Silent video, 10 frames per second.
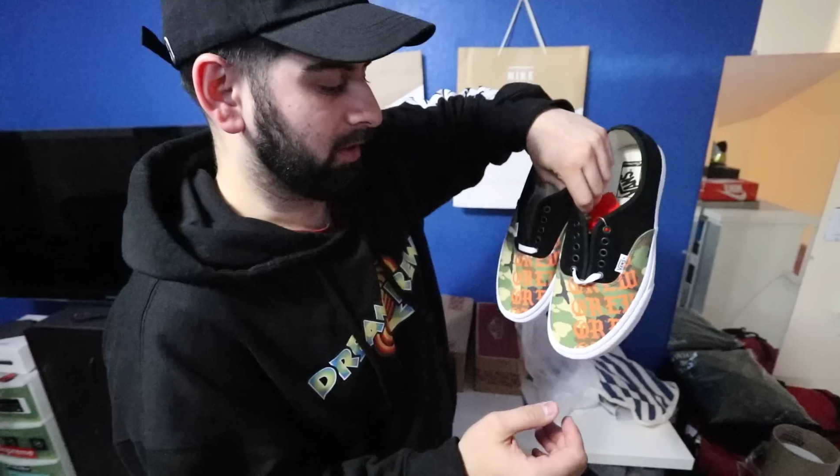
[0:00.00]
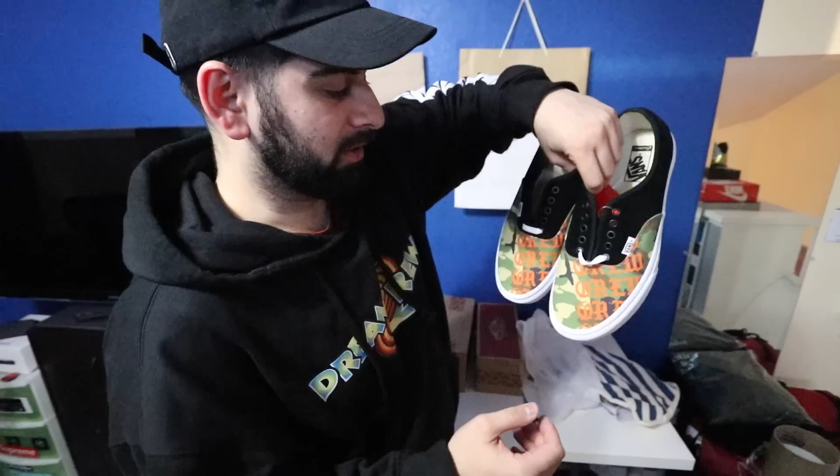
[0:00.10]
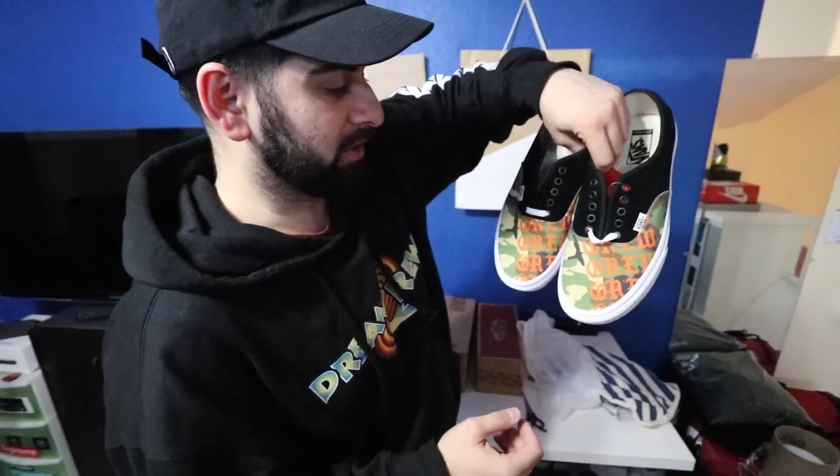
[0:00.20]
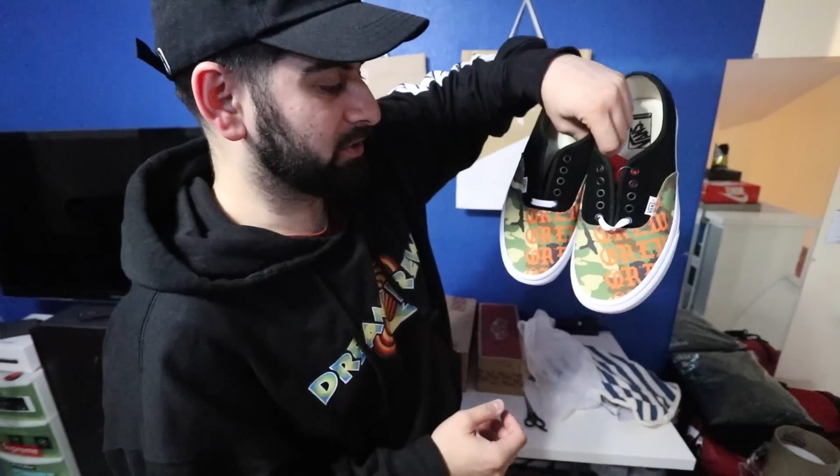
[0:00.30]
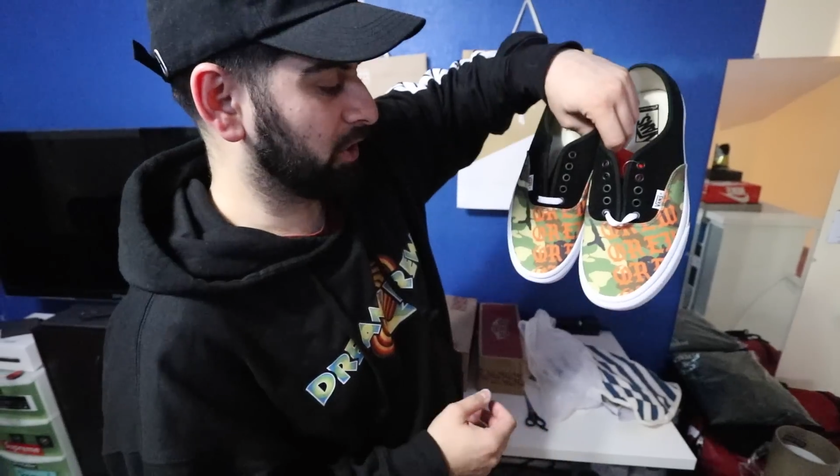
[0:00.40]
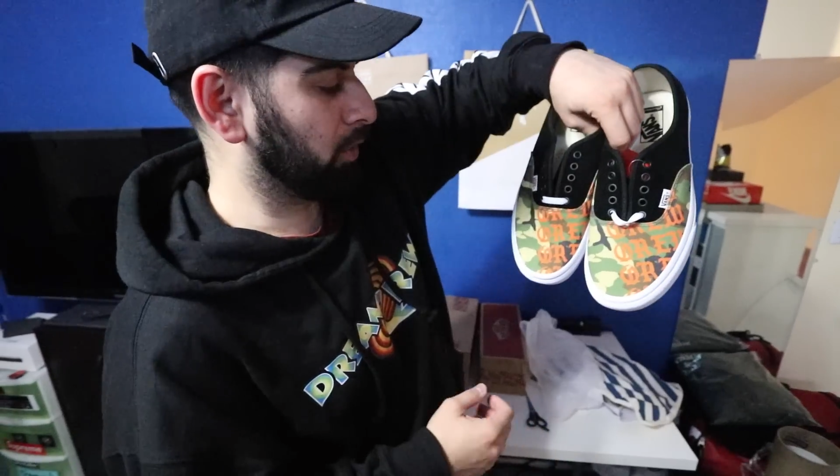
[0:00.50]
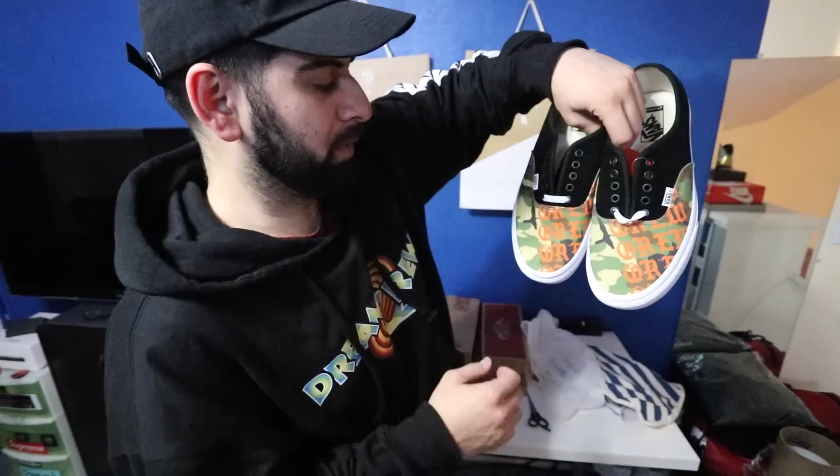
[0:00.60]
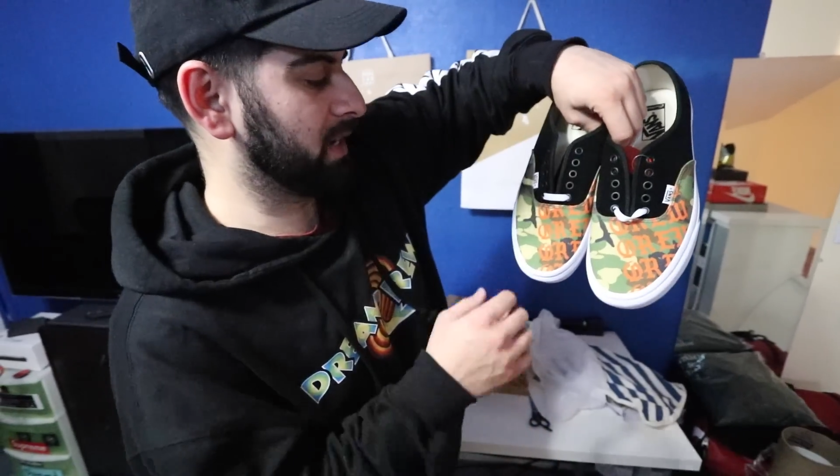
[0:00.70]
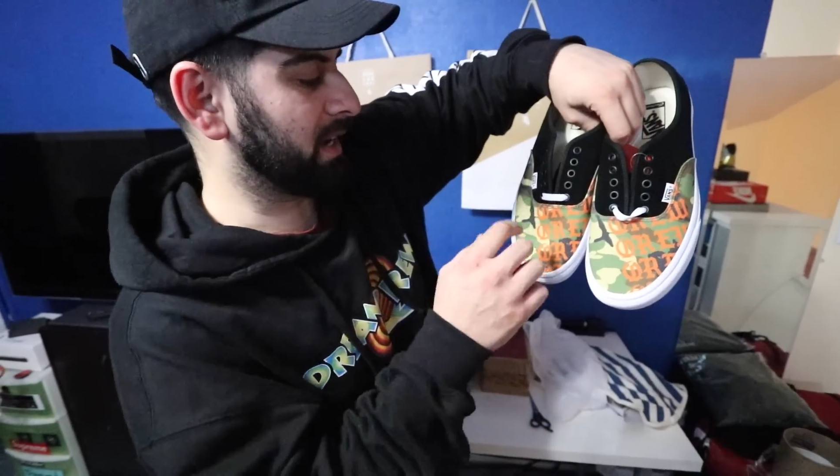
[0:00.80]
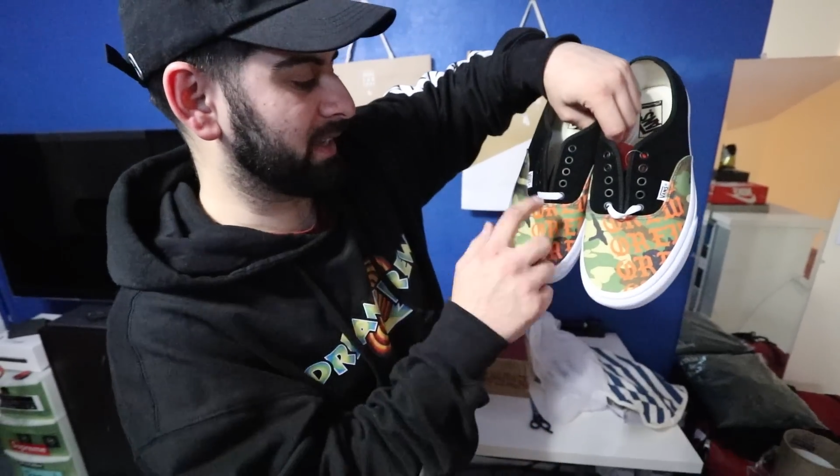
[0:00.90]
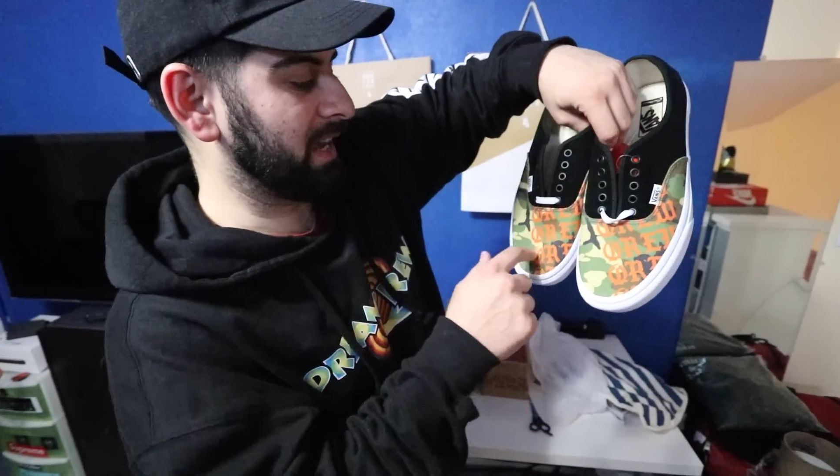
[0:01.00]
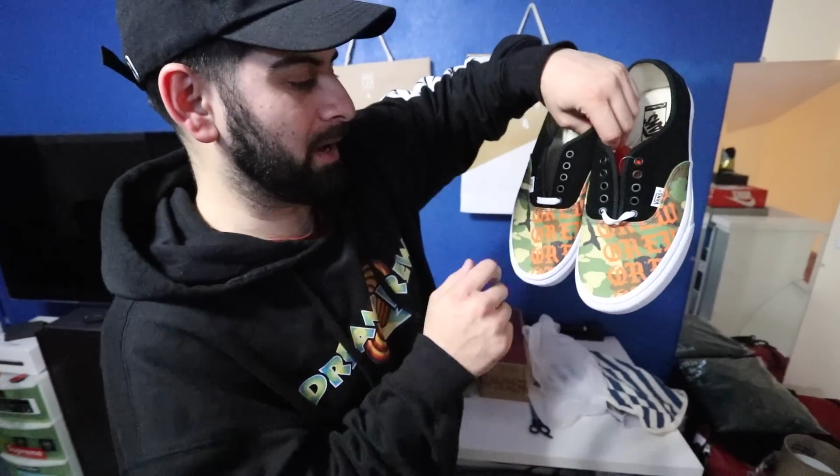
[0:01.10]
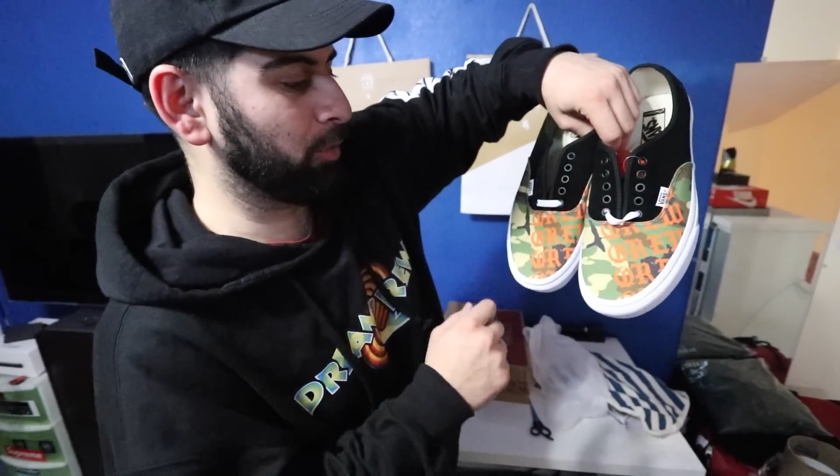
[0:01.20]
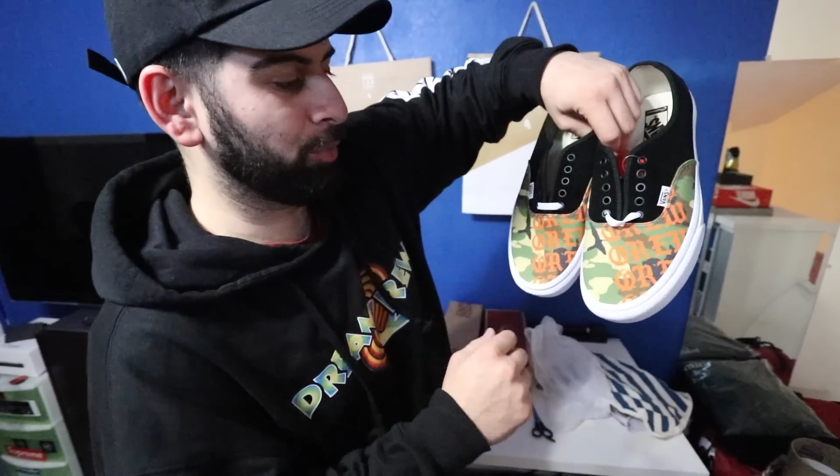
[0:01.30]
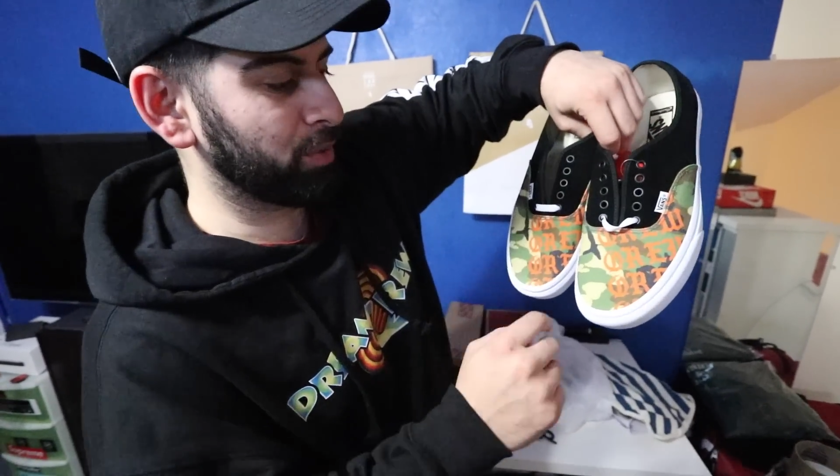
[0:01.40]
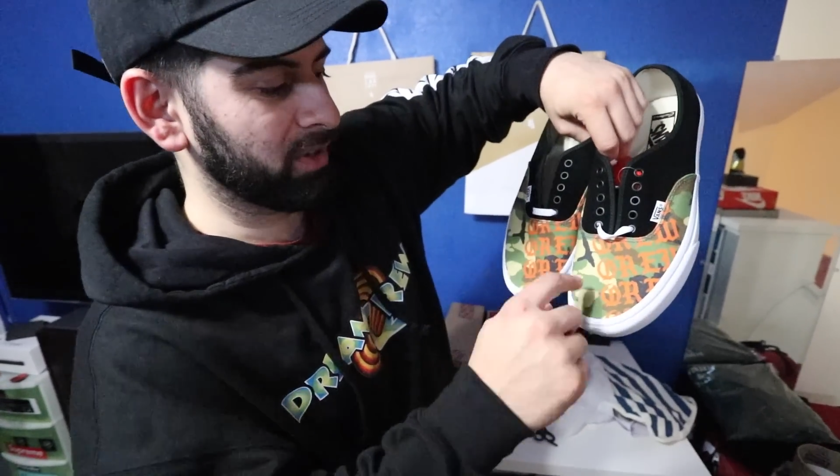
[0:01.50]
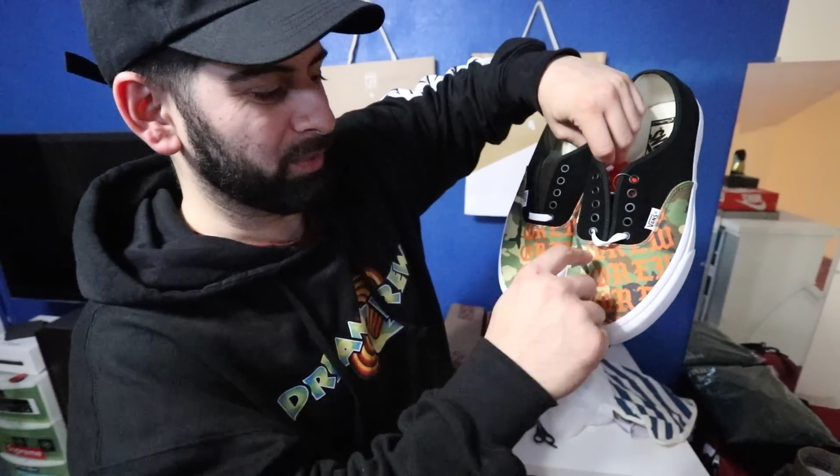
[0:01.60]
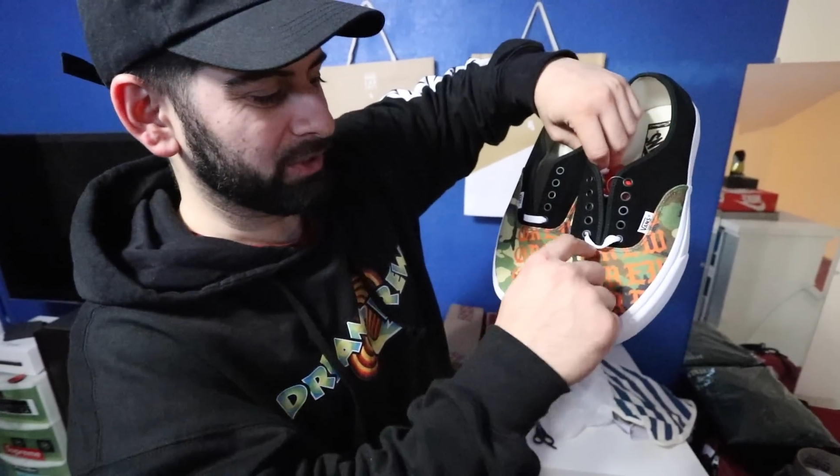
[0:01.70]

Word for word: On the toe, we got camo print